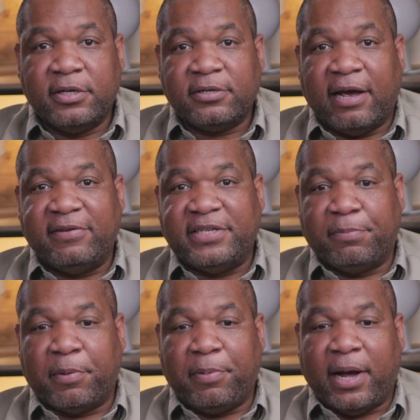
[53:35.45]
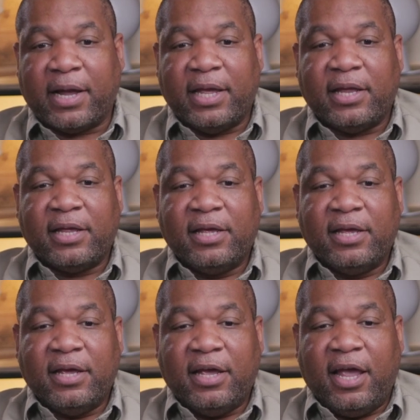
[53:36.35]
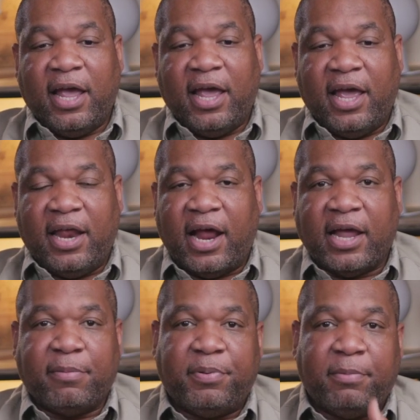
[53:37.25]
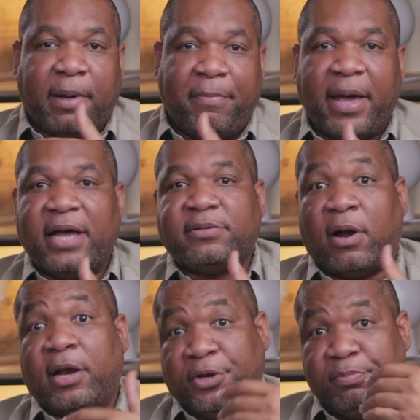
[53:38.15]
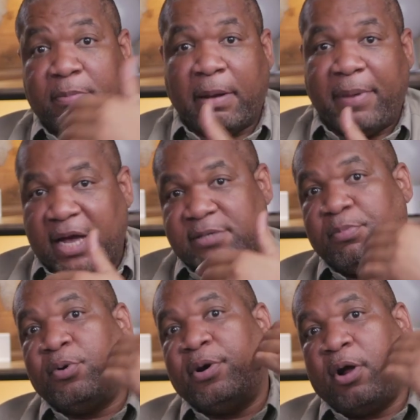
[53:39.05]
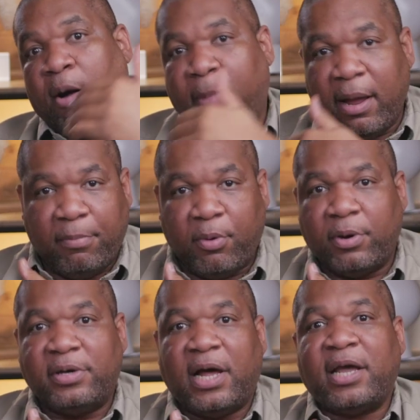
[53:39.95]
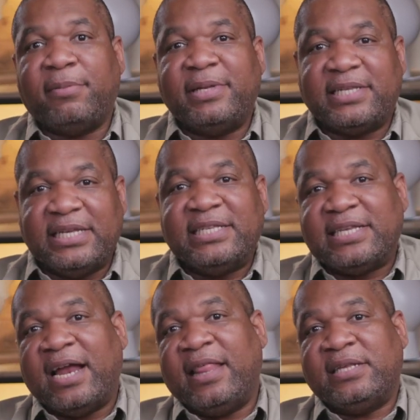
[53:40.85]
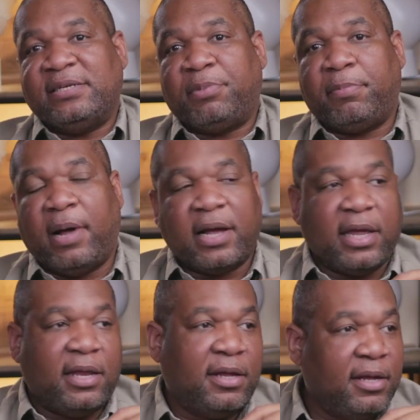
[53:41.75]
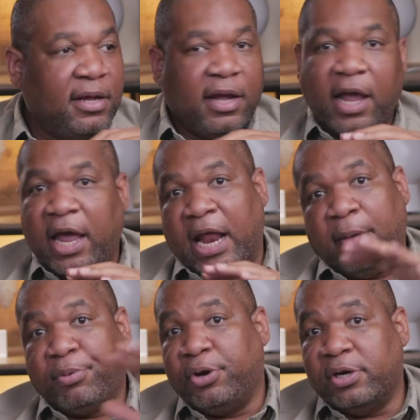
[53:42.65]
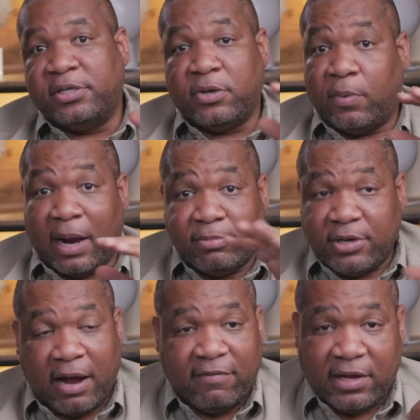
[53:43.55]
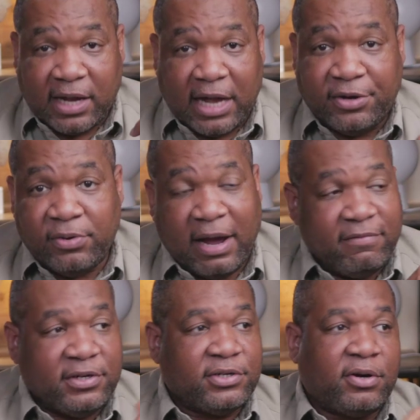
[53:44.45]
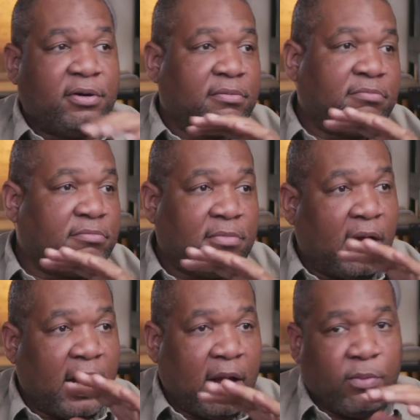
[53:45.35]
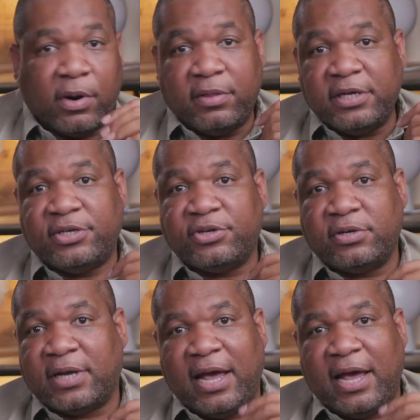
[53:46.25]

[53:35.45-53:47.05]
So I have a zipper pocket, and I can put my passport, or I do put my passport and all my important documents inside of that zipper pocket, and I'm good. So when I'm traveling, I do have this shirt. I wear these shirts.